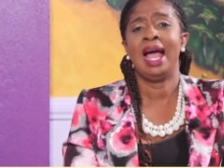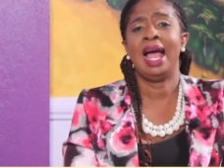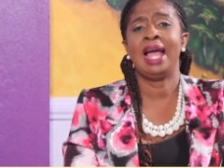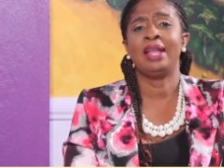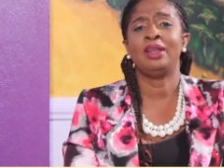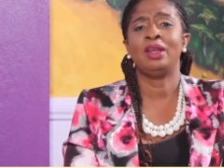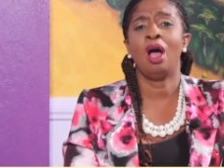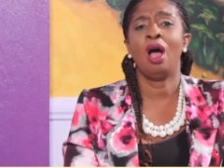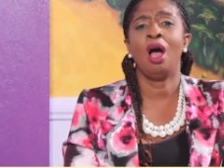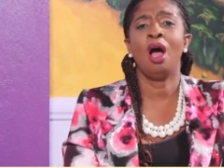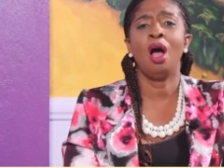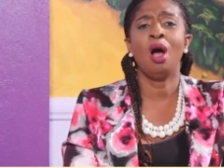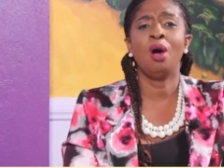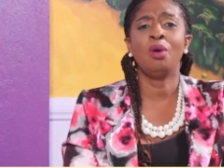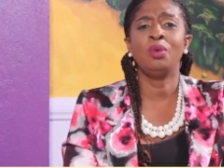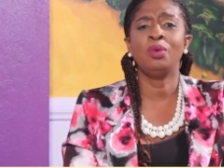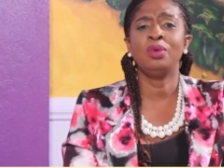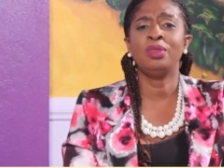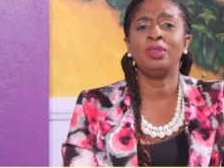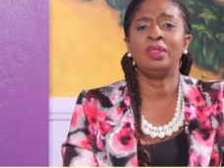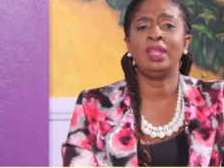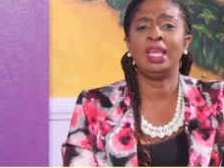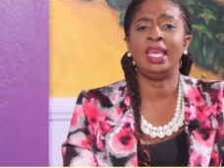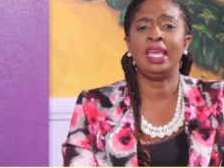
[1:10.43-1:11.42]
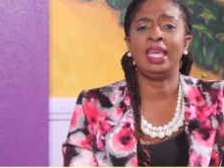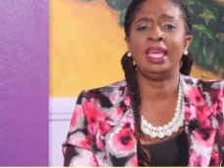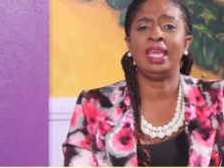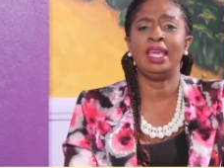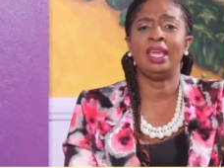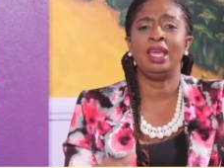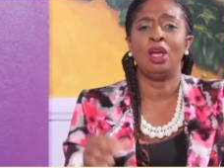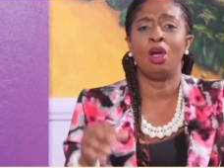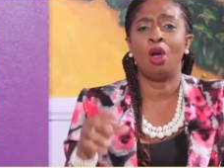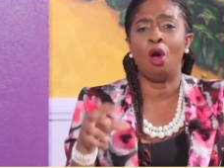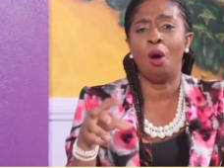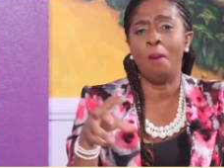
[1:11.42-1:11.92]
and how
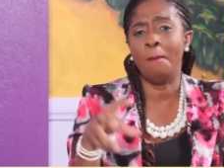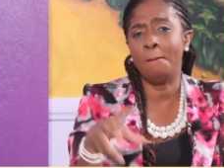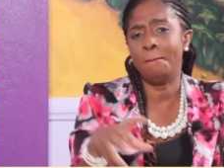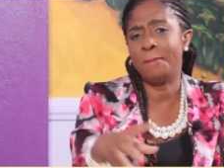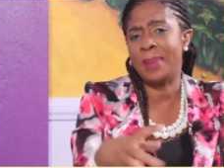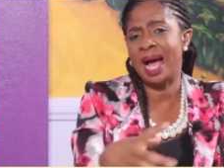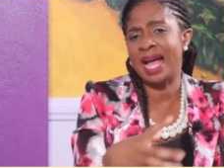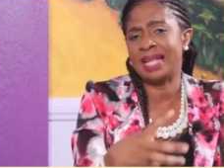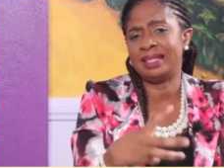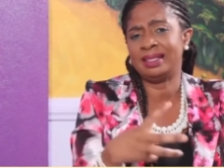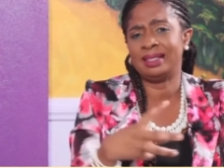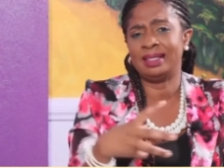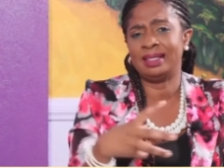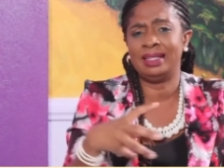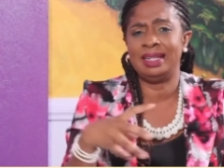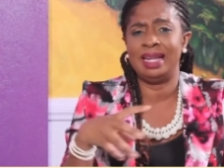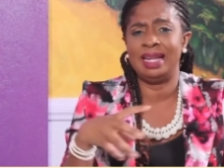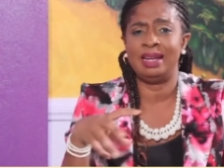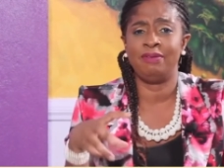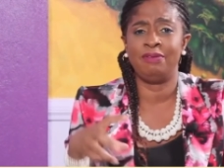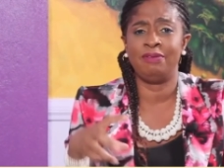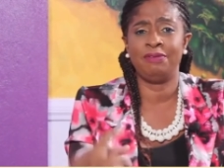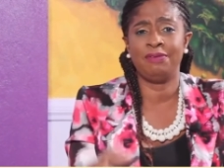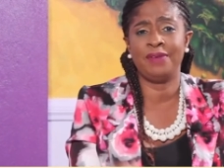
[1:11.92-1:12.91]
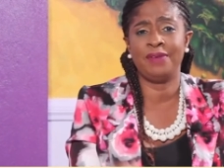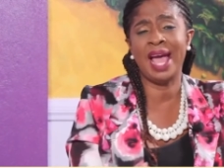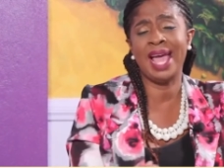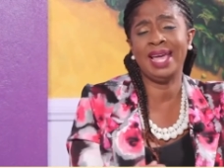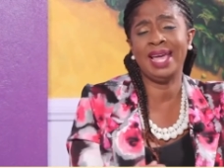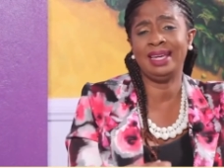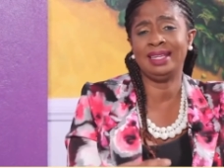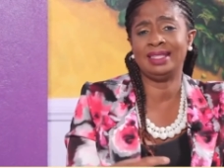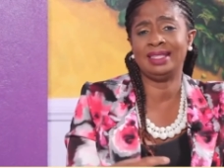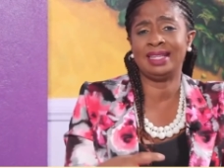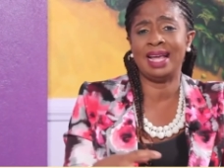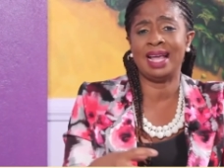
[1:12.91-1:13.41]
they combated and
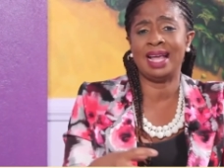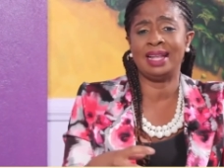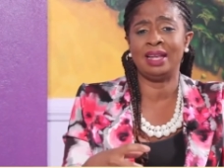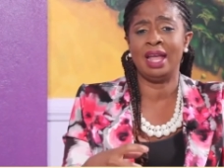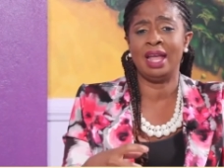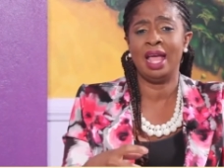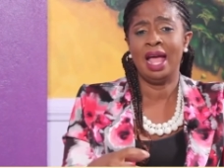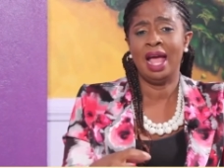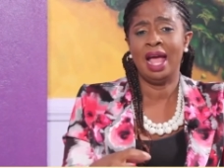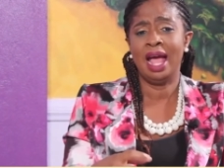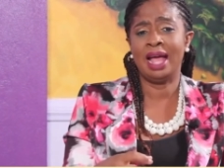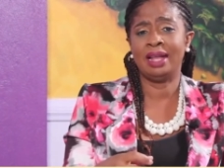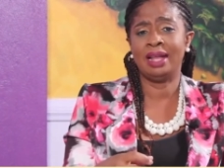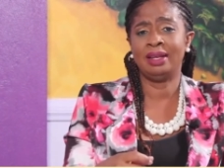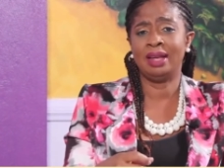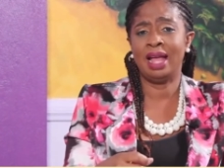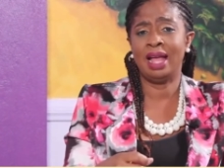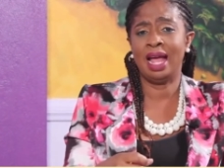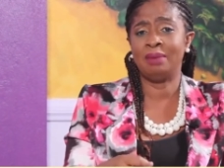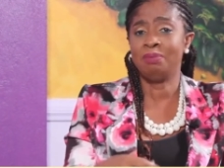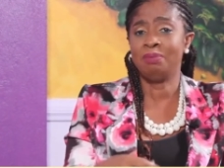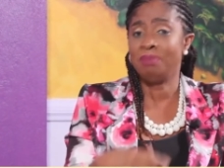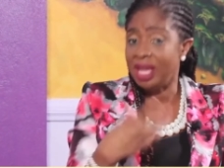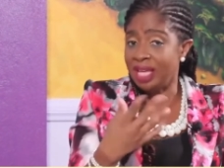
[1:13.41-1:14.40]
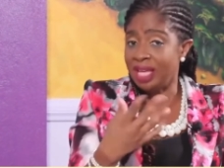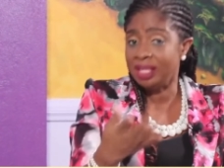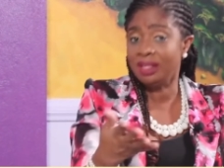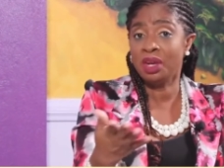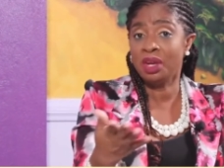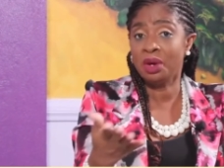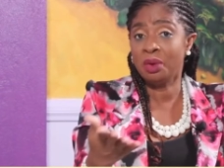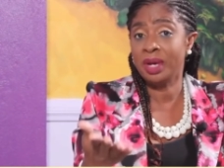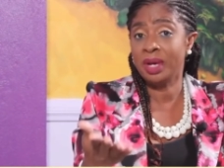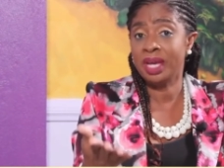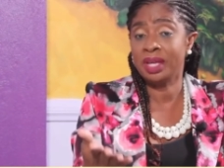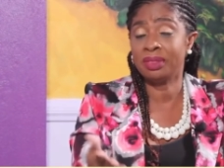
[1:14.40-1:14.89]
fight and made
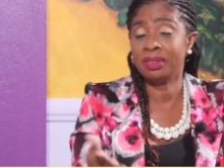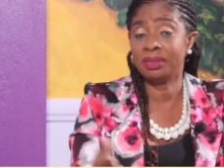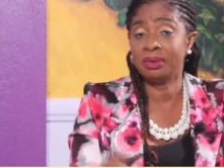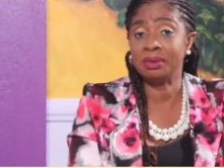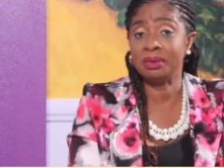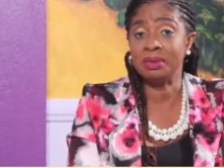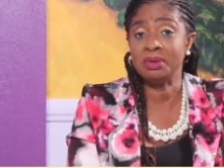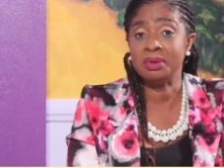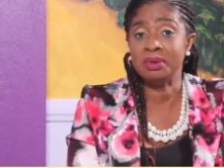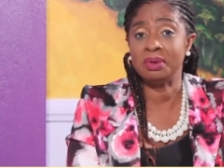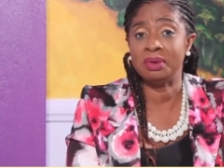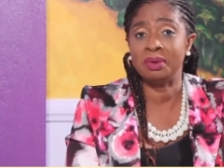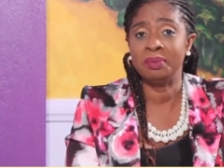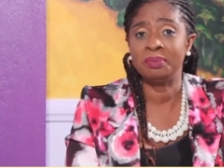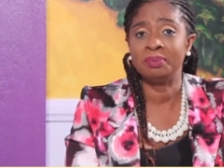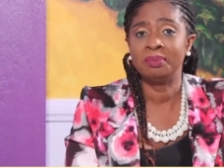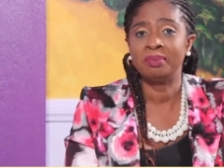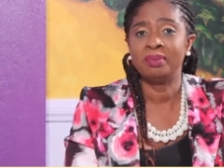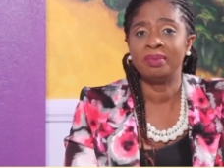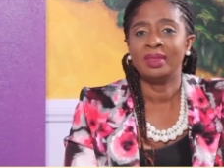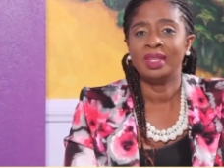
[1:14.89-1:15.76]
their way through.